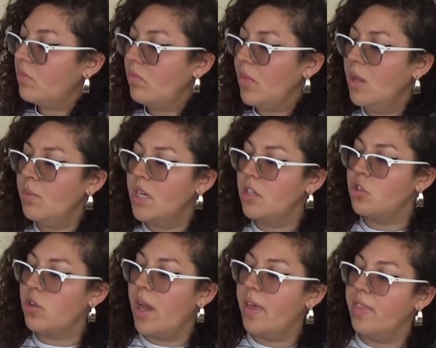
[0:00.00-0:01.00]
I'm going to
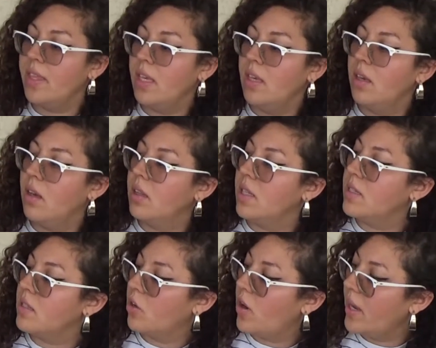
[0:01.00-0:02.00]
try the
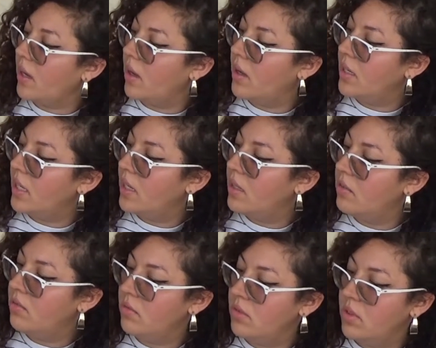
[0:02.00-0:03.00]
Alyssa Craig onion,
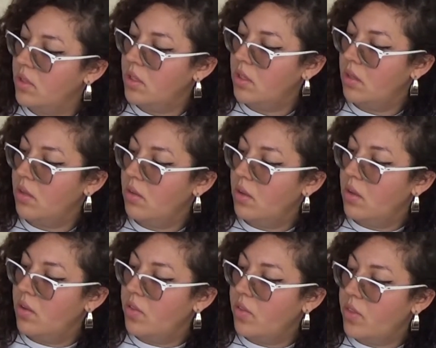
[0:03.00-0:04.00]

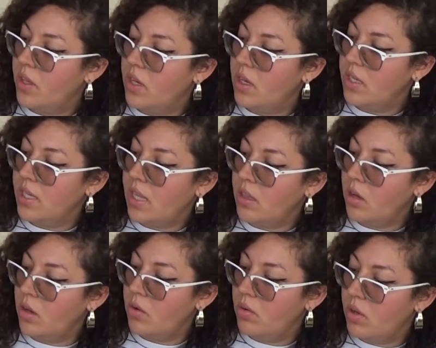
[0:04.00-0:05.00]
the
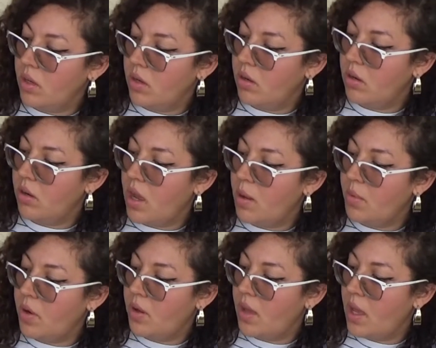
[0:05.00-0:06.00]
yellow or
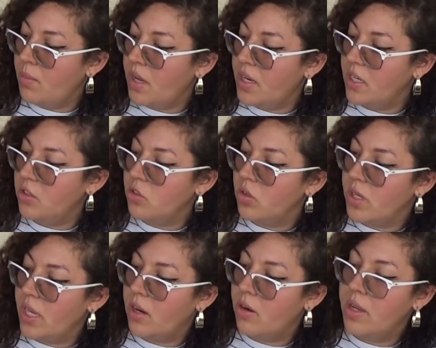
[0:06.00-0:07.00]
amarillo
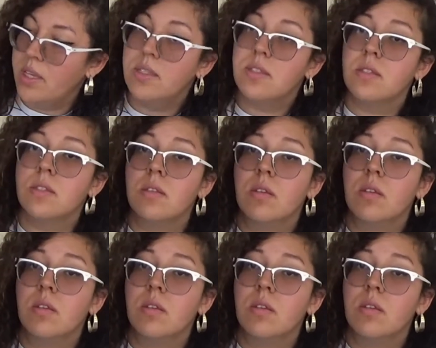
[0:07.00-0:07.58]
carrots